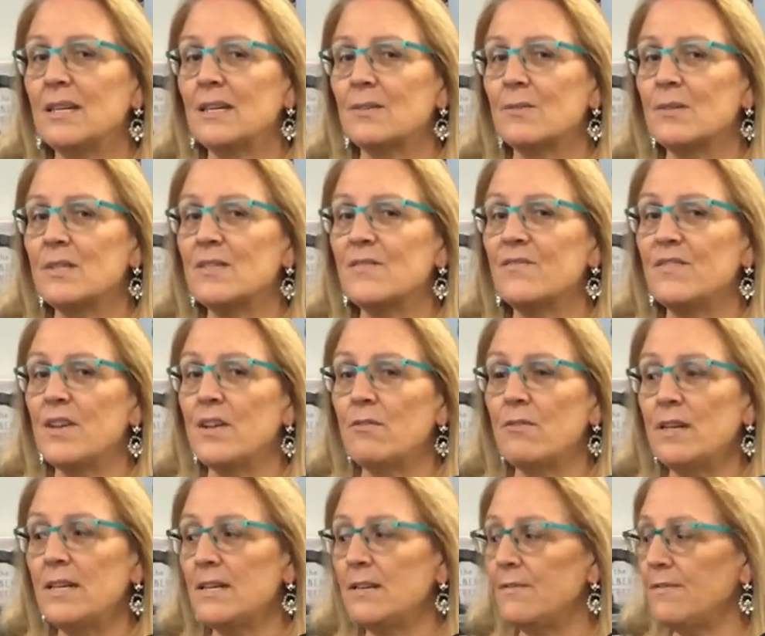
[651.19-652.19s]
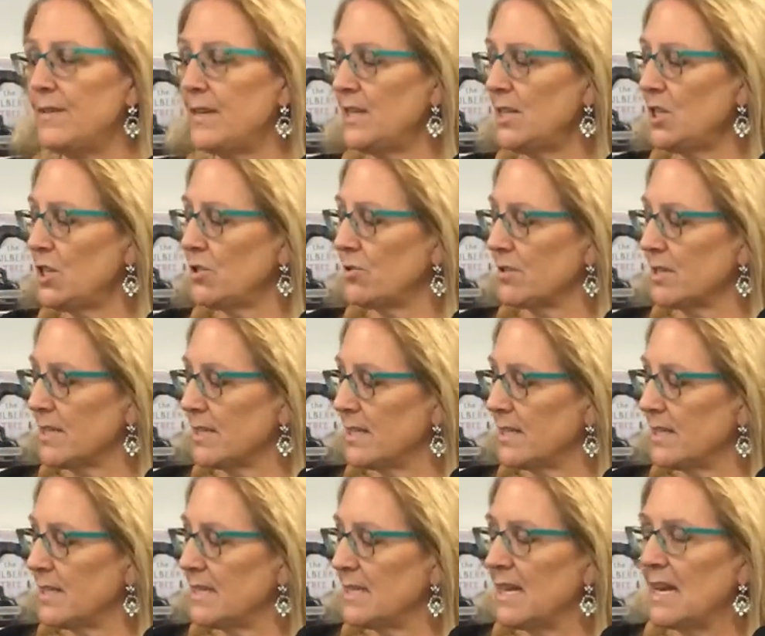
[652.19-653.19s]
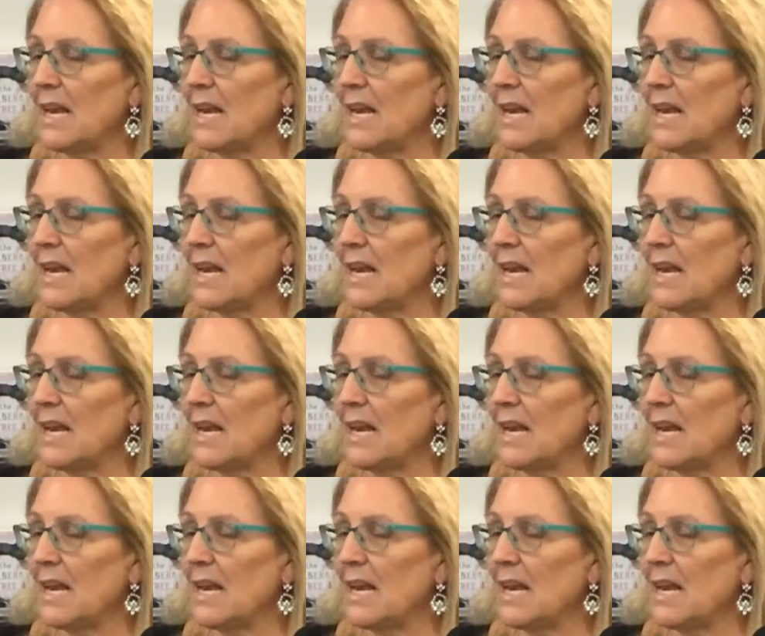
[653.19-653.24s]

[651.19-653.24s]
was very adventurous.